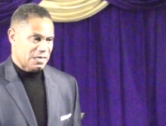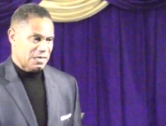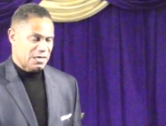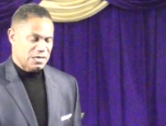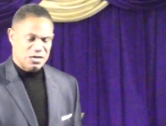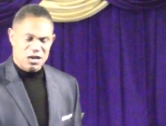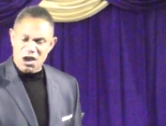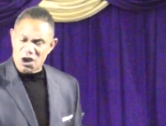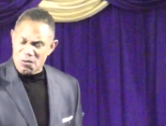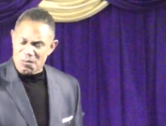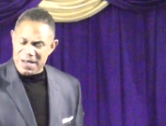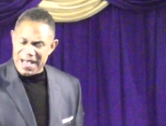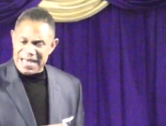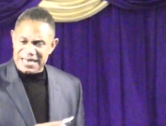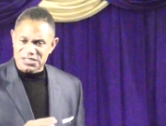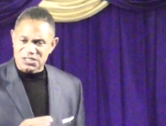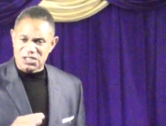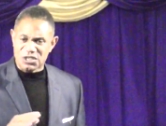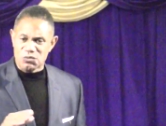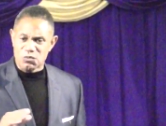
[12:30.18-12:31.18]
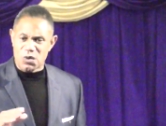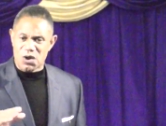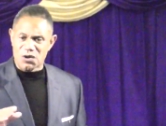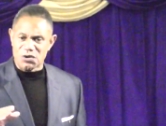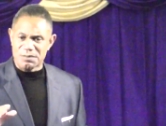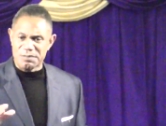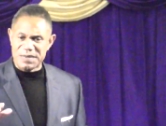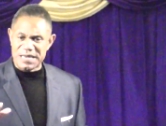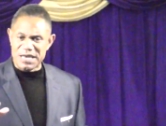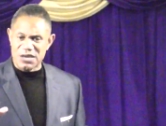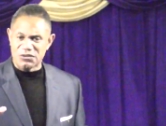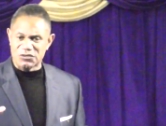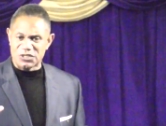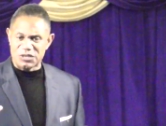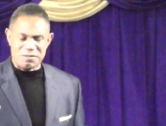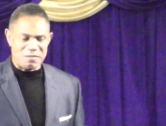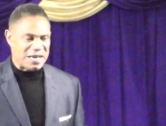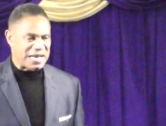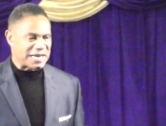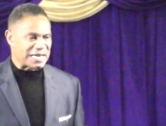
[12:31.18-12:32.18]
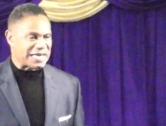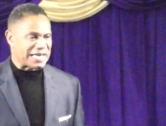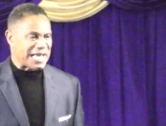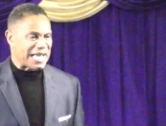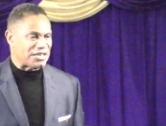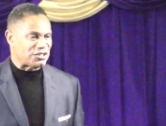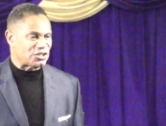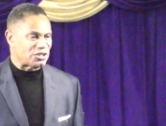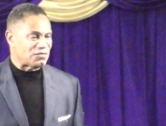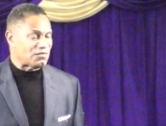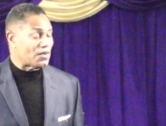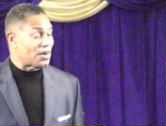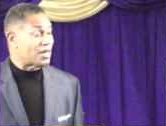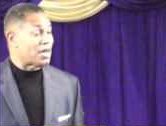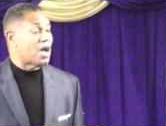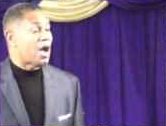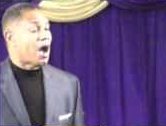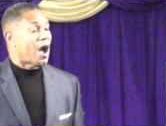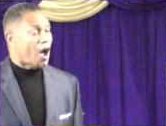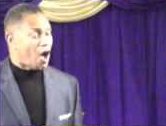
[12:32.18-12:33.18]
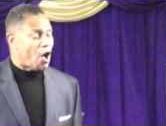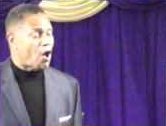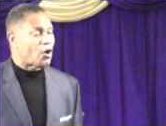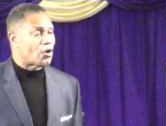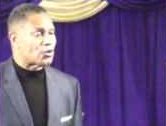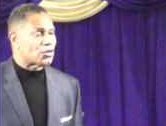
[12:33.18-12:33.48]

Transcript: Nobody should want to be on some medication for all